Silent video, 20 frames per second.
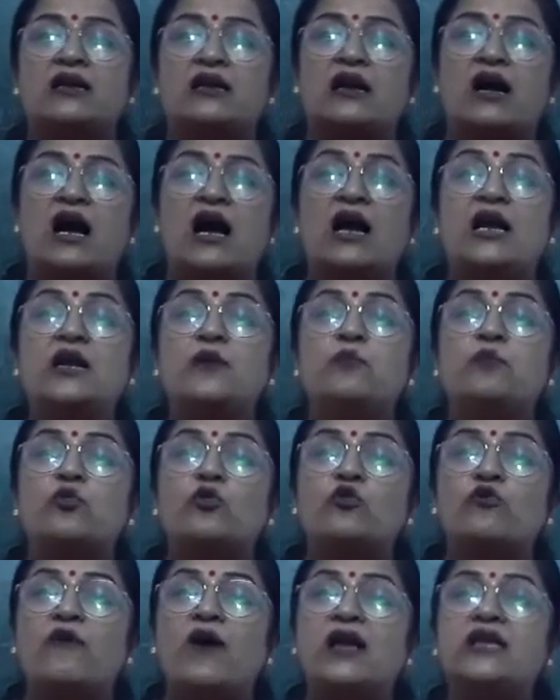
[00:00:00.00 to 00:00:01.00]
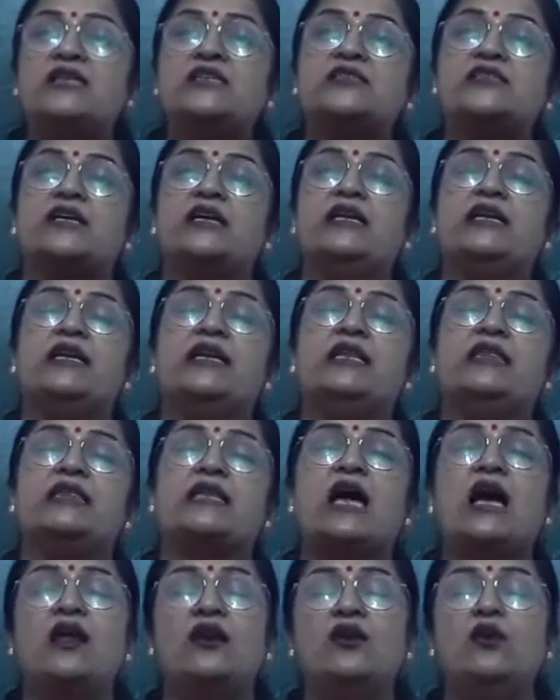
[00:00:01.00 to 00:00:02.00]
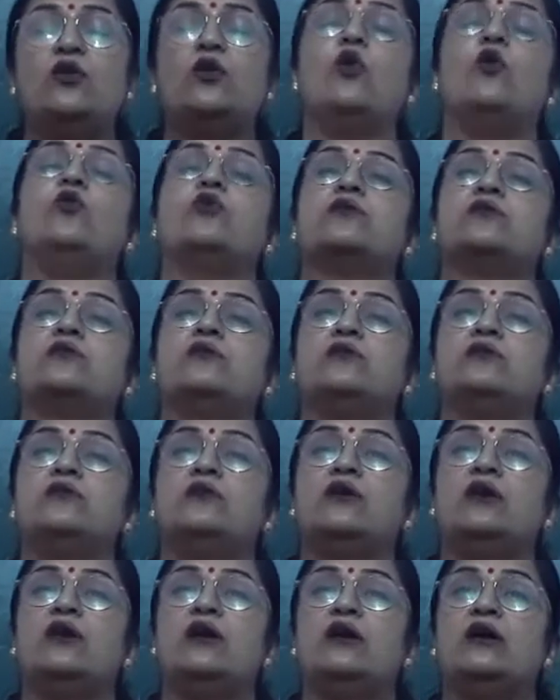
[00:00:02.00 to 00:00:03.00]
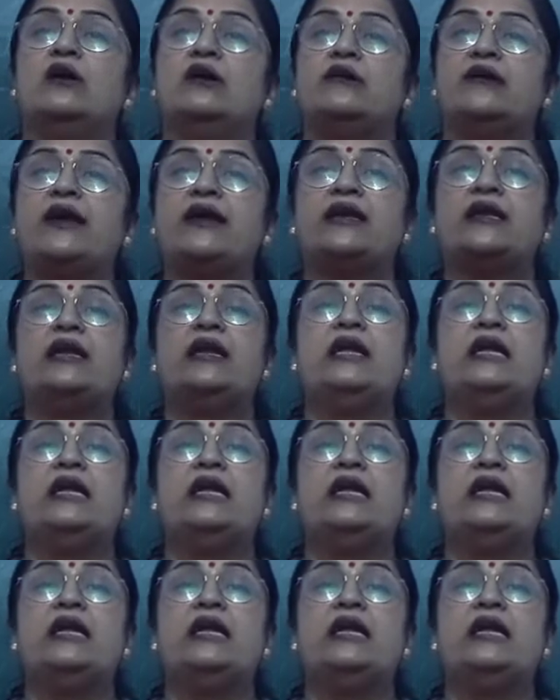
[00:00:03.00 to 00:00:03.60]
called Purvanchal in the north, right?